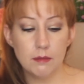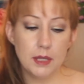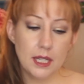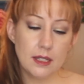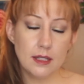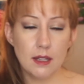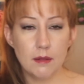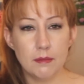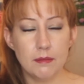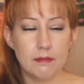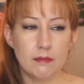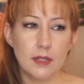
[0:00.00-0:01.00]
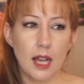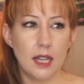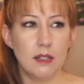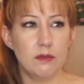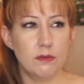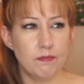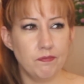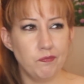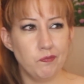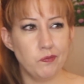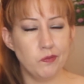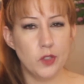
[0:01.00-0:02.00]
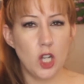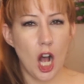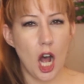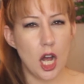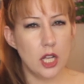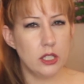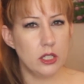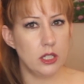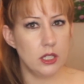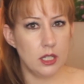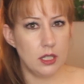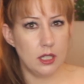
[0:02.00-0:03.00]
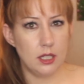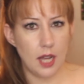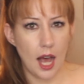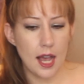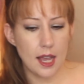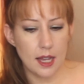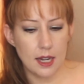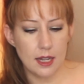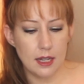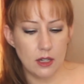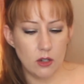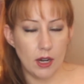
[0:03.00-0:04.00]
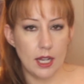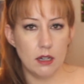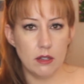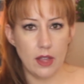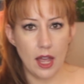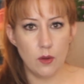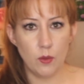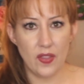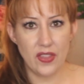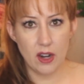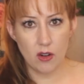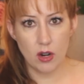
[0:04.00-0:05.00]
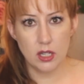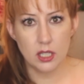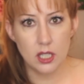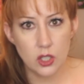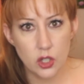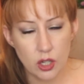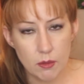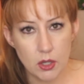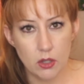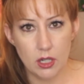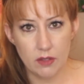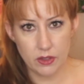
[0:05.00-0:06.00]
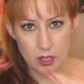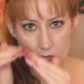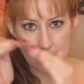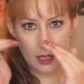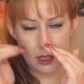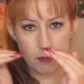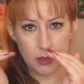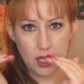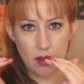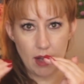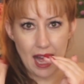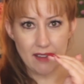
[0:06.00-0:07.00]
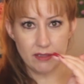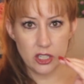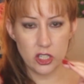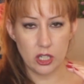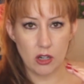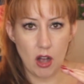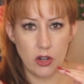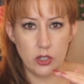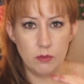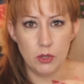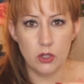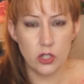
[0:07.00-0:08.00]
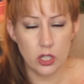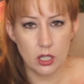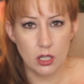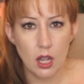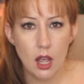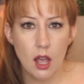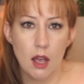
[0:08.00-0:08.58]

being some kind of cost to society greater than what they're going to contribute. If they're slightly below average, their contribution